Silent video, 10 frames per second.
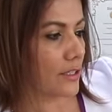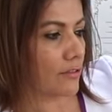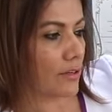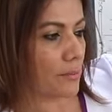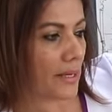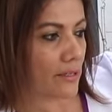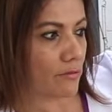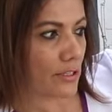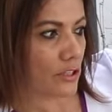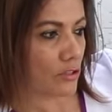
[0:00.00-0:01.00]
Serum and
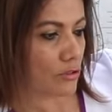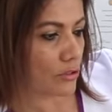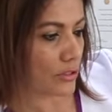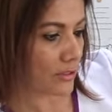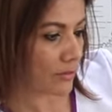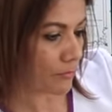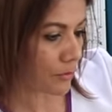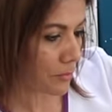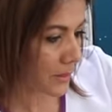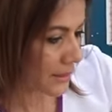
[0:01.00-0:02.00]
Retinol Serum
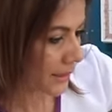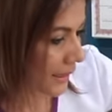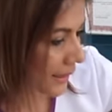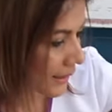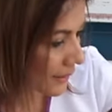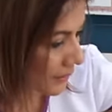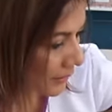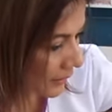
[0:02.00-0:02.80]
from Medik8